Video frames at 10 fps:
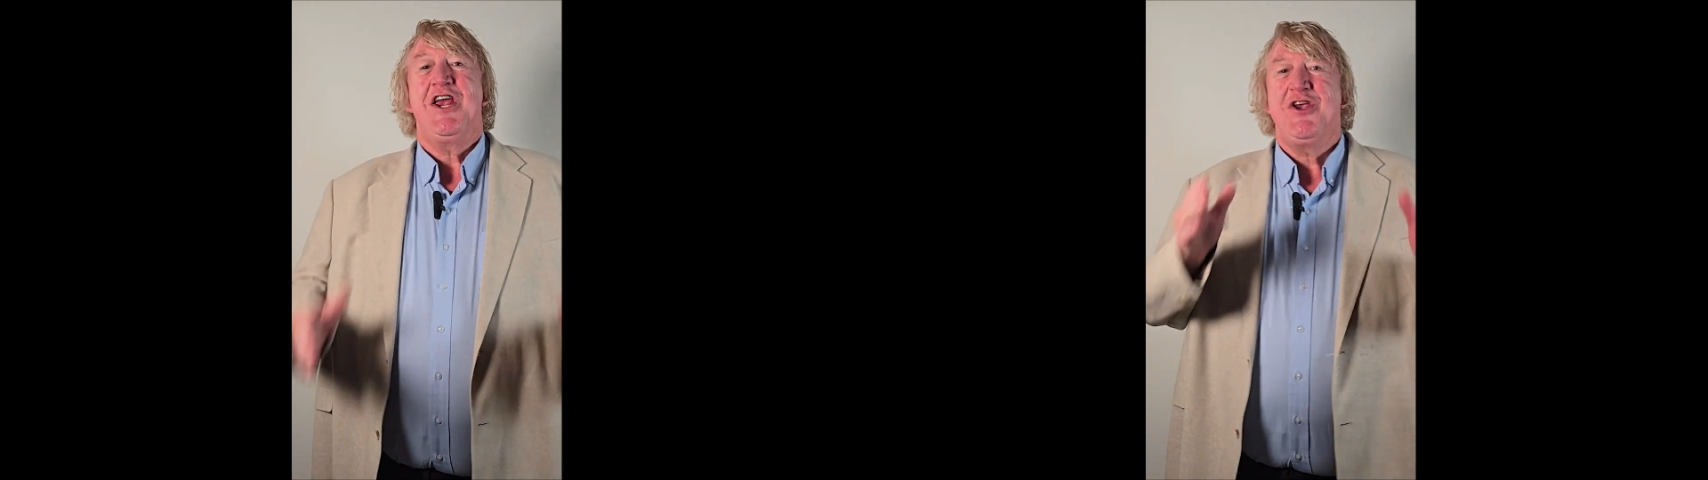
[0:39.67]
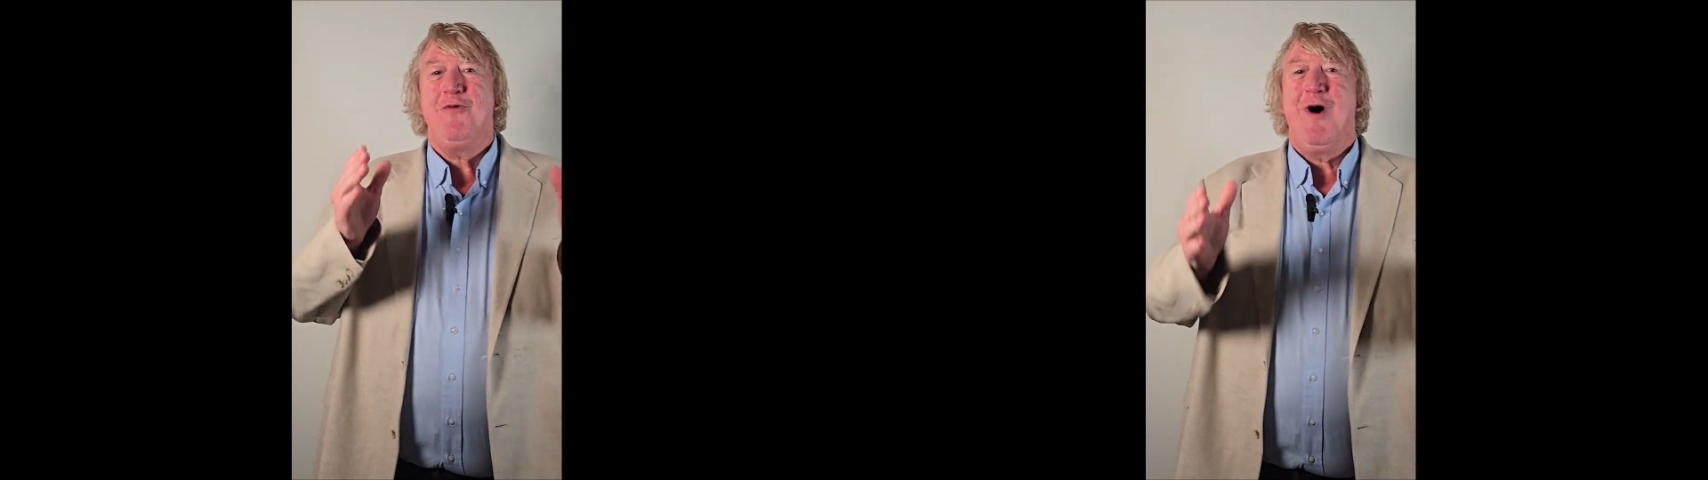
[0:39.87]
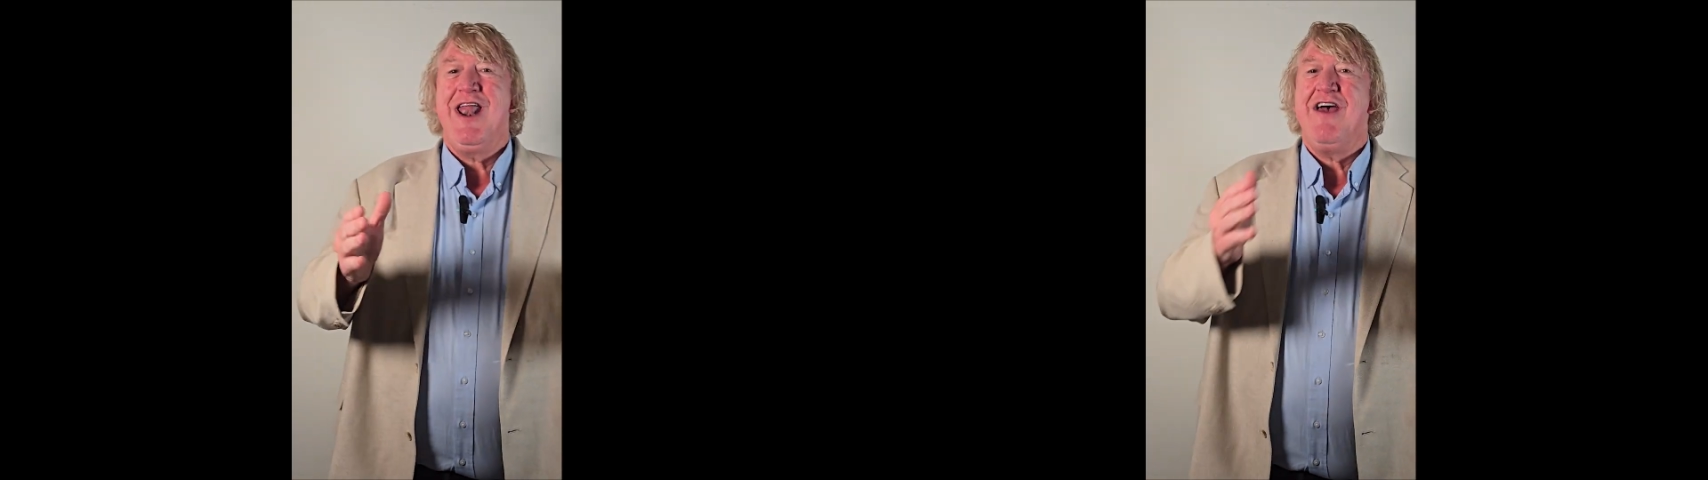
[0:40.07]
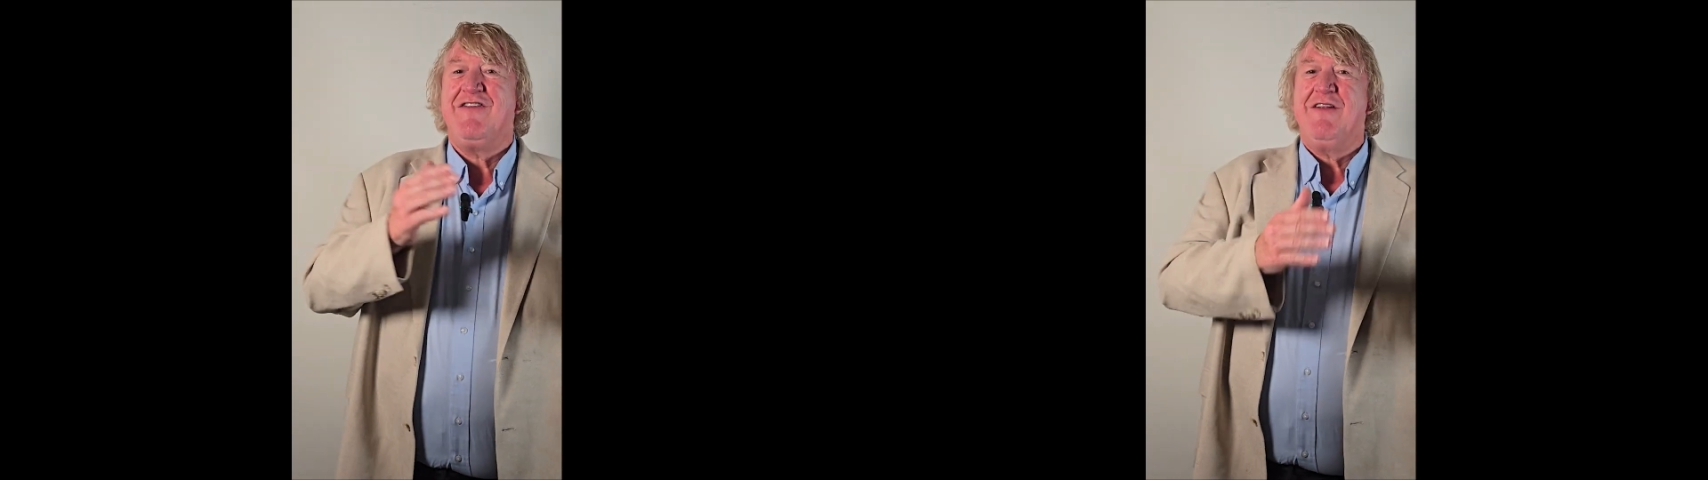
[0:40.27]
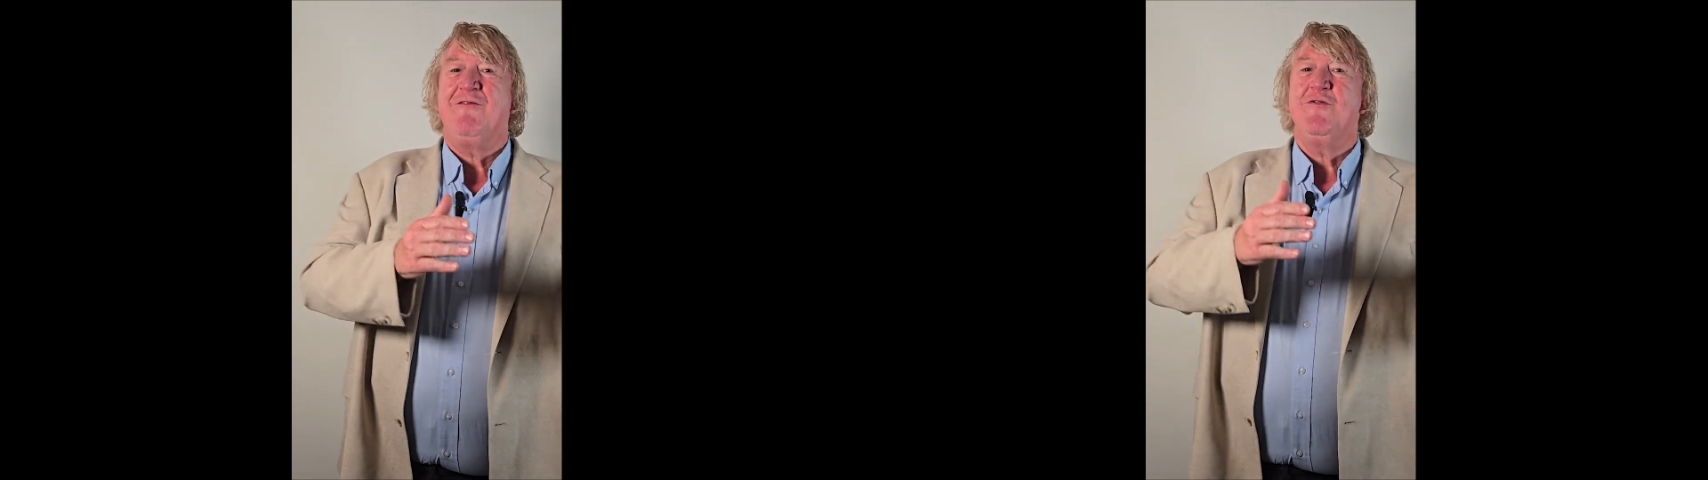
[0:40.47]
You want to
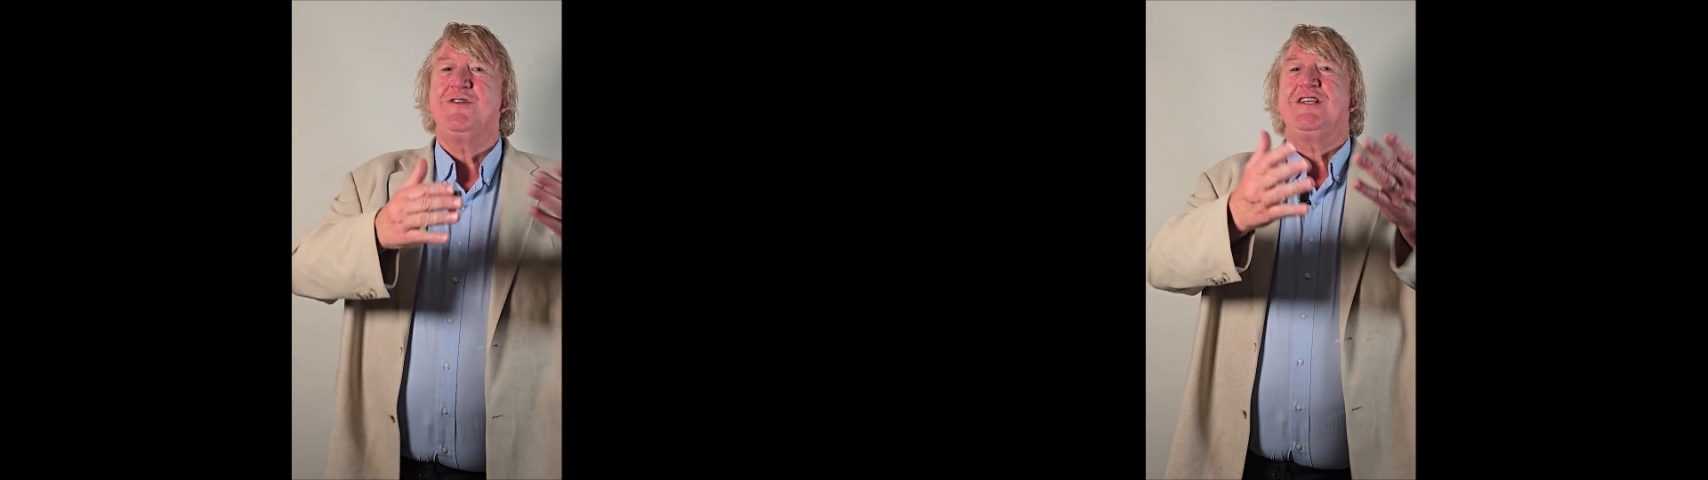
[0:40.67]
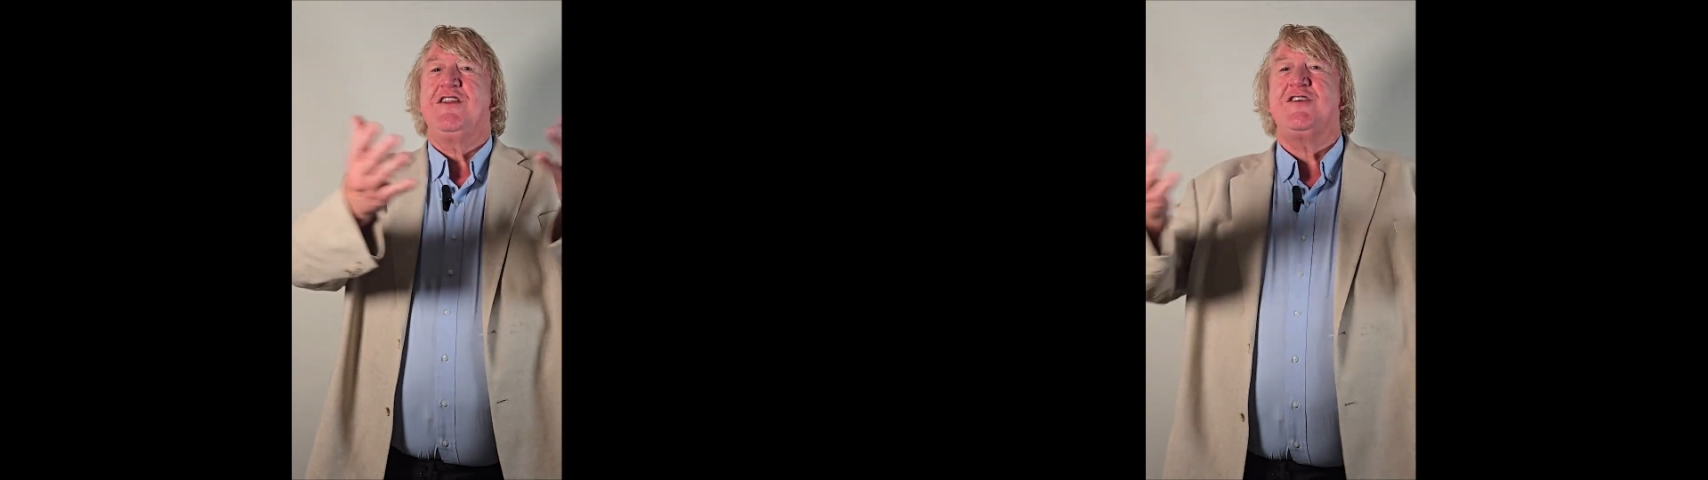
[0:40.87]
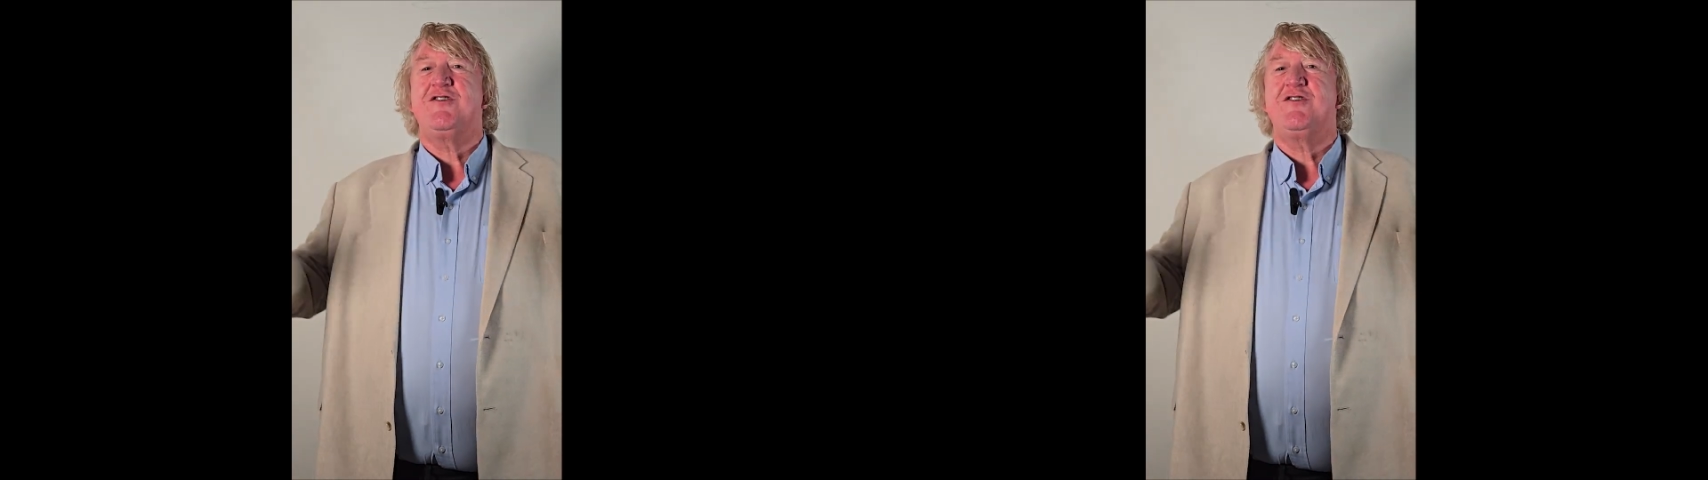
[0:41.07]
have influence in the